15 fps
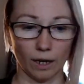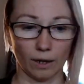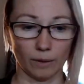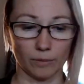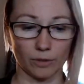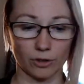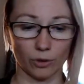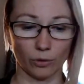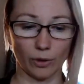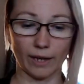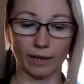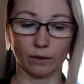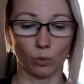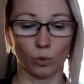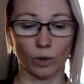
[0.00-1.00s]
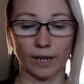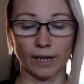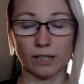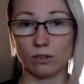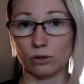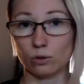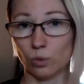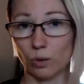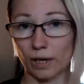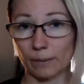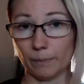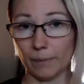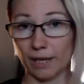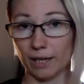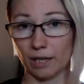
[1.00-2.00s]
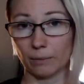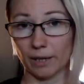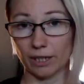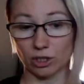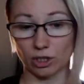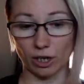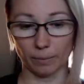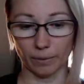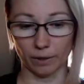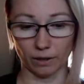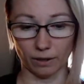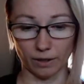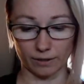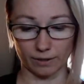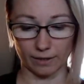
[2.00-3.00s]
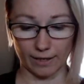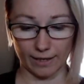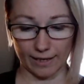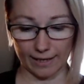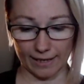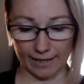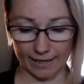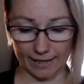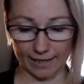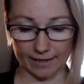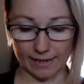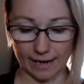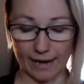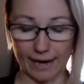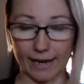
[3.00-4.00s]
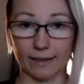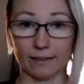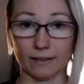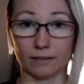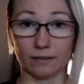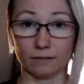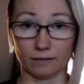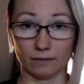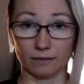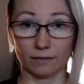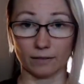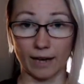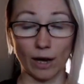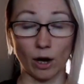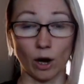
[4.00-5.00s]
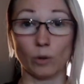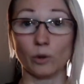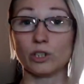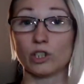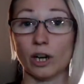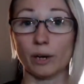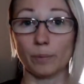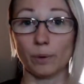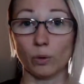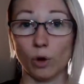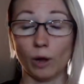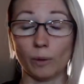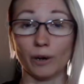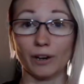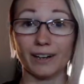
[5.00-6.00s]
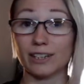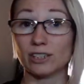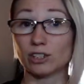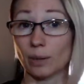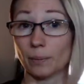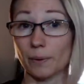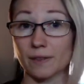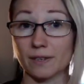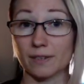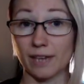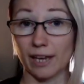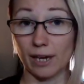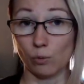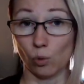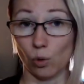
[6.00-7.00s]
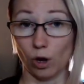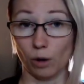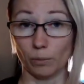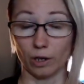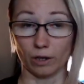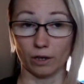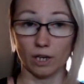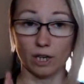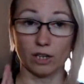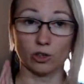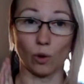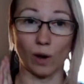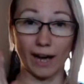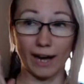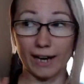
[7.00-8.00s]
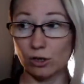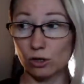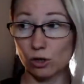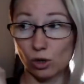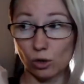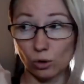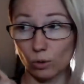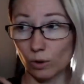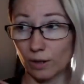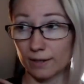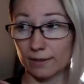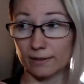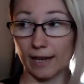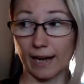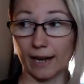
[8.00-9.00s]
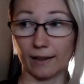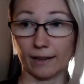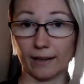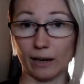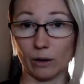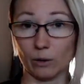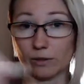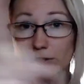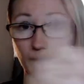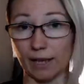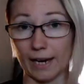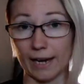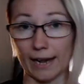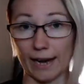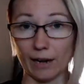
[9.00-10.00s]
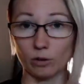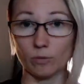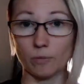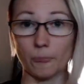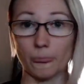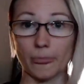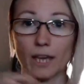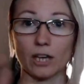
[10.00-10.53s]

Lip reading: So then what I do when I'm making my shopping list is I always shop at Walmart, and I shop at the same Walmart. So I know exactly how it's laid out.